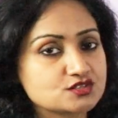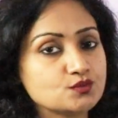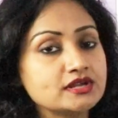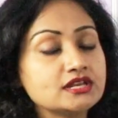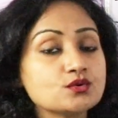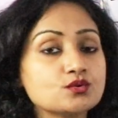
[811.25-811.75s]

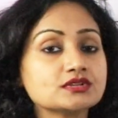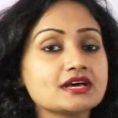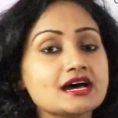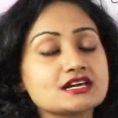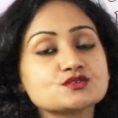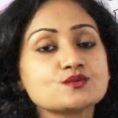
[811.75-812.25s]
We know
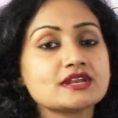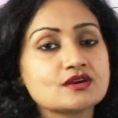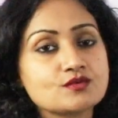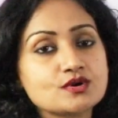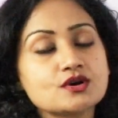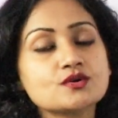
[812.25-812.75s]
that
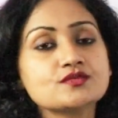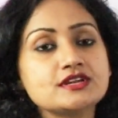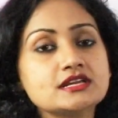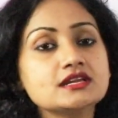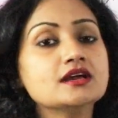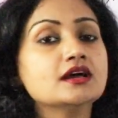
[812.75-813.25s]
whenever
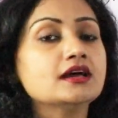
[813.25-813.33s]
we